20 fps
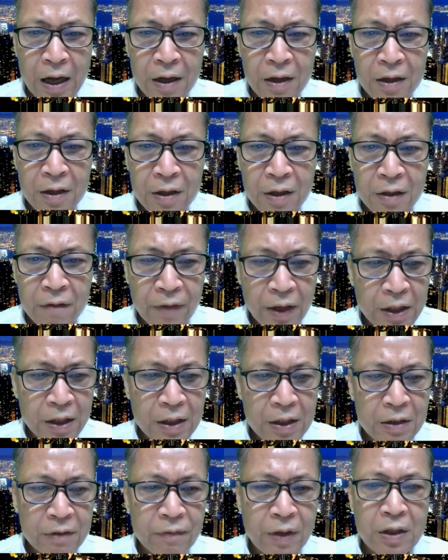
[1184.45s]

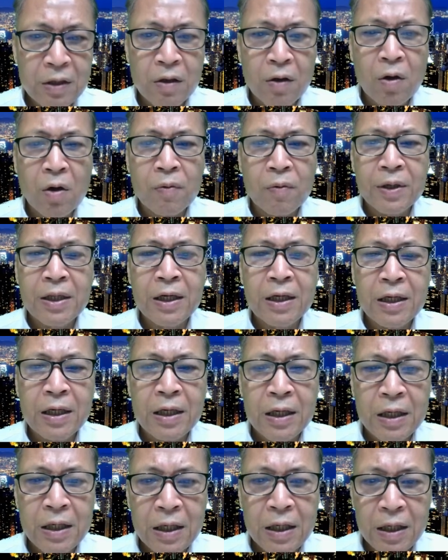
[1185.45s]
when the hot
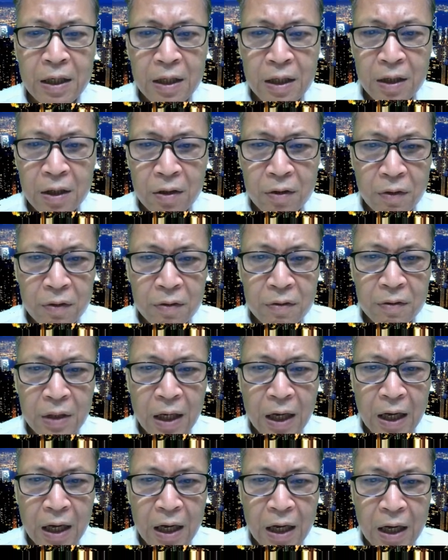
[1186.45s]
water go
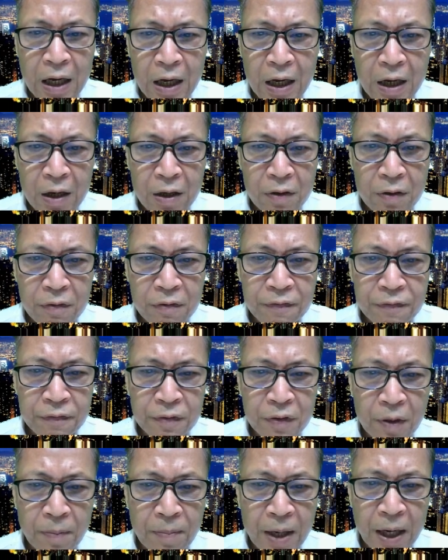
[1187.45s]
through the
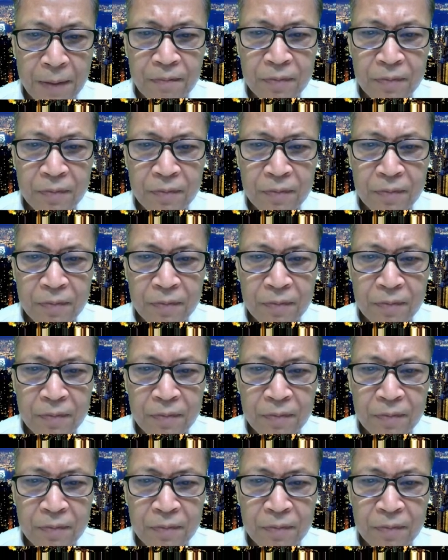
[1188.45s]
pipe.